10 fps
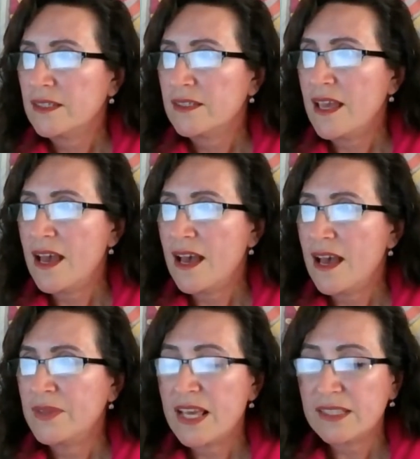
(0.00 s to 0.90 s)
yeah, I
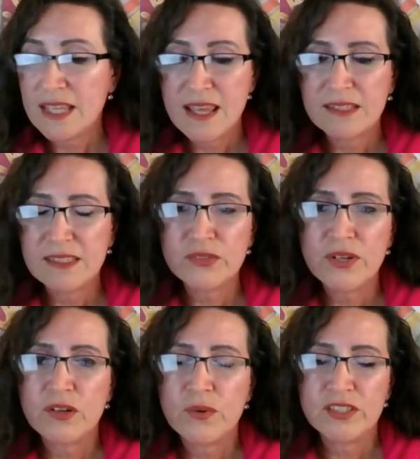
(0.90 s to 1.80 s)
mean, that's a
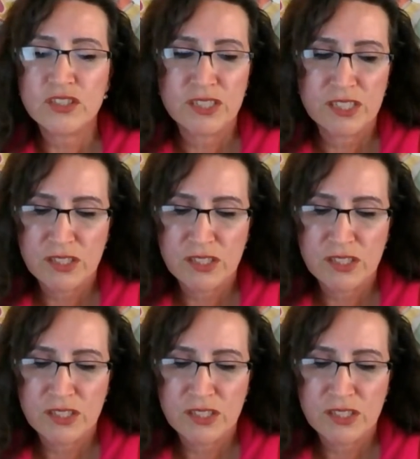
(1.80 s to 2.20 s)
great question.